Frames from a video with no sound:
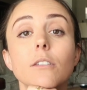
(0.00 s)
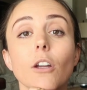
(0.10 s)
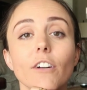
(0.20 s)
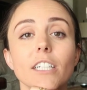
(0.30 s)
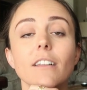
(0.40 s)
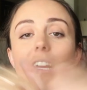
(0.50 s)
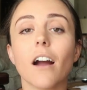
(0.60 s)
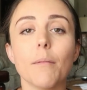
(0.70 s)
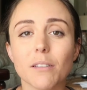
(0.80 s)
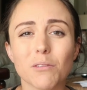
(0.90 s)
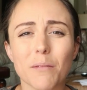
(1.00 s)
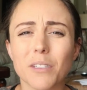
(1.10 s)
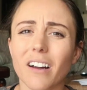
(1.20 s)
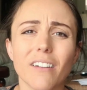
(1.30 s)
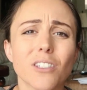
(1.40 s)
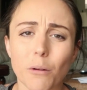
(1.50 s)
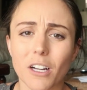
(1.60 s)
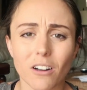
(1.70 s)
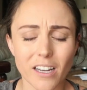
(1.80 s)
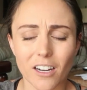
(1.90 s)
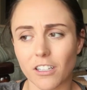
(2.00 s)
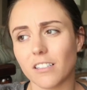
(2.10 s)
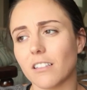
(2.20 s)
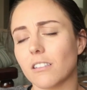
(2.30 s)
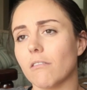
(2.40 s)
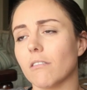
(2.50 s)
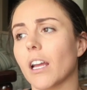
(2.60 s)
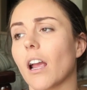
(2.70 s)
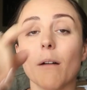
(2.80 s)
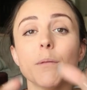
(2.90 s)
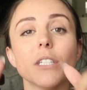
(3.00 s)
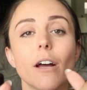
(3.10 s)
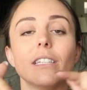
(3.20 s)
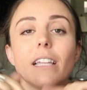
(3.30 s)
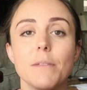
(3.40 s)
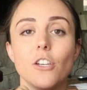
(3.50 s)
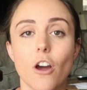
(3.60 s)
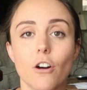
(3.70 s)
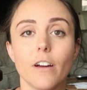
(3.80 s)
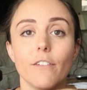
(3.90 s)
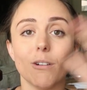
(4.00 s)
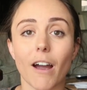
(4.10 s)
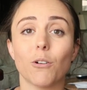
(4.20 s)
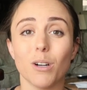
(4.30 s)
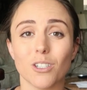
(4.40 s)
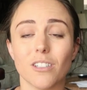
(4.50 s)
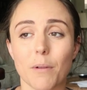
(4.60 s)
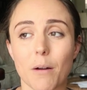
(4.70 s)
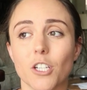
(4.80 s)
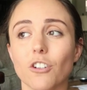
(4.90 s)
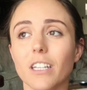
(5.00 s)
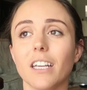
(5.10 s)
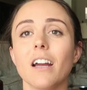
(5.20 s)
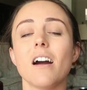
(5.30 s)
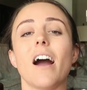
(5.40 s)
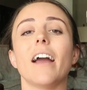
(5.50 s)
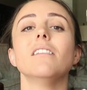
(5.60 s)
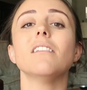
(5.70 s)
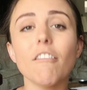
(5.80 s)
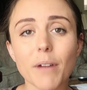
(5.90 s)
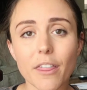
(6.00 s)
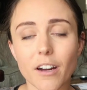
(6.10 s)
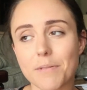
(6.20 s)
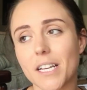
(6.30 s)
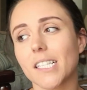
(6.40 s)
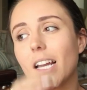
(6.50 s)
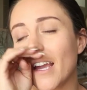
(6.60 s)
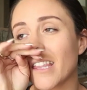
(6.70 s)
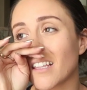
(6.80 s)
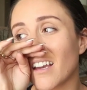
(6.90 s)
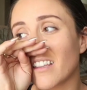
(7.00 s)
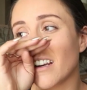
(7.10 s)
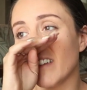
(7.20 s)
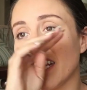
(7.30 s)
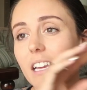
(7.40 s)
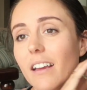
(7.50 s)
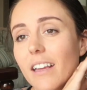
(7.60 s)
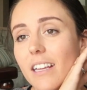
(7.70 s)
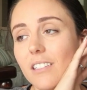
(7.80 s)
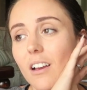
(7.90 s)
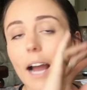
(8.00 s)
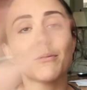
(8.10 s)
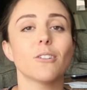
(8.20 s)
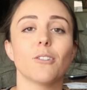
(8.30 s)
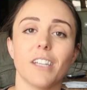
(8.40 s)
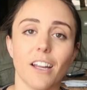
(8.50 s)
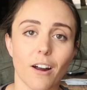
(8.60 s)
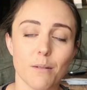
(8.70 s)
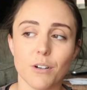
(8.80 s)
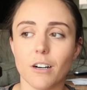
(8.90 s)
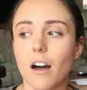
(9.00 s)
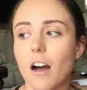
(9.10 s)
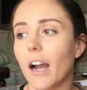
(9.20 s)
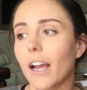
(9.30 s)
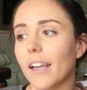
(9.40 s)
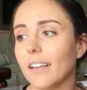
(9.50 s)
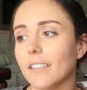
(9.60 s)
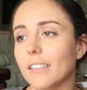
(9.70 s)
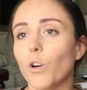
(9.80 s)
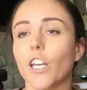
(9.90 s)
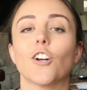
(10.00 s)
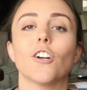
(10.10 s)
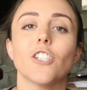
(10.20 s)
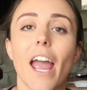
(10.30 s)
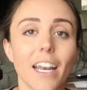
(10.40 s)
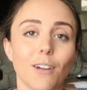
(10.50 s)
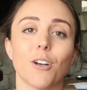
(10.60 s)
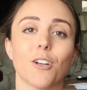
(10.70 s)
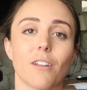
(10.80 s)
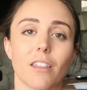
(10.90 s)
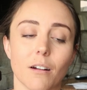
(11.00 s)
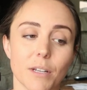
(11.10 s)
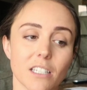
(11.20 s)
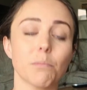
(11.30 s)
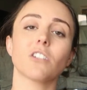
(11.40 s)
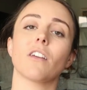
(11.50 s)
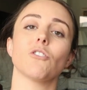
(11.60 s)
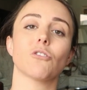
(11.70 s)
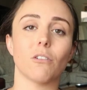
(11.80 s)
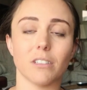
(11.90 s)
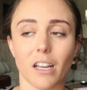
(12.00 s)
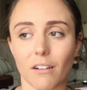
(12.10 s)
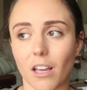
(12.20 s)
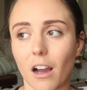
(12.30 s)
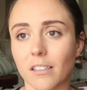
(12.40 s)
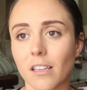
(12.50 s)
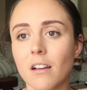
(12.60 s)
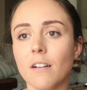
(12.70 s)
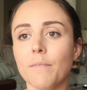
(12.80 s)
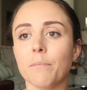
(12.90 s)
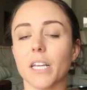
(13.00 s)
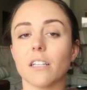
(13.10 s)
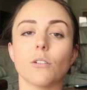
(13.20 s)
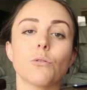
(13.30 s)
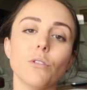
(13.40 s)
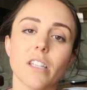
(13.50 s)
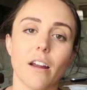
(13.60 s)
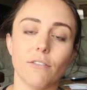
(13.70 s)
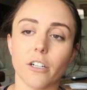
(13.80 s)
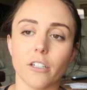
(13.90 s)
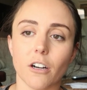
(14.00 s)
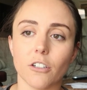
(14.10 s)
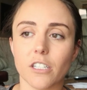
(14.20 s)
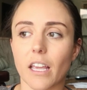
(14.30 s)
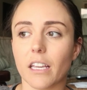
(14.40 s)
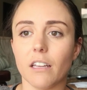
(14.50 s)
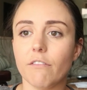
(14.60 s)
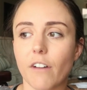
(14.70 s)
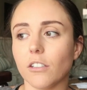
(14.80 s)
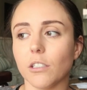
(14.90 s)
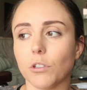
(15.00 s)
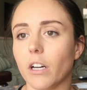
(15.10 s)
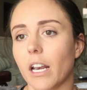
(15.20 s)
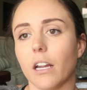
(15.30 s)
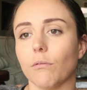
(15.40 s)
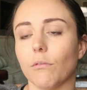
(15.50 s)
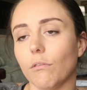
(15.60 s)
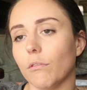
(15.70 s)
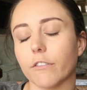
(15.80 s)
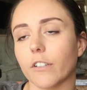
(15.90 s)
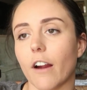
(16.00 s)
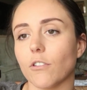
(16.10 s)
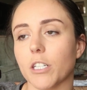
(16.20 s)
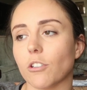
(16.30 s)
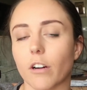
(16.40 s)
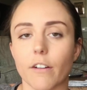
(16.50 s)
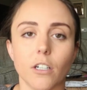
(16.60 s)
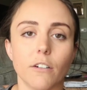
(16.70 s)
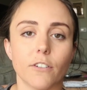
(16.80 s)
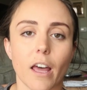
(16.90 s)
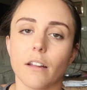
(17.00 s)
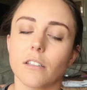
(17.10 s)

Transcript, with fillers: Don't forget to like, comment, subscribe. Sorry, I have so many calls to action. This is so annoying. Comment below and let me know if you have questions about my journey. I love my therapist. I think that therapy is absolutely incredible. I would encourage anyone to go to therapy, especially if you struggle with negative thoughts, because the tools that I've learned are just like invaluable, and I will forever be so grateful for that.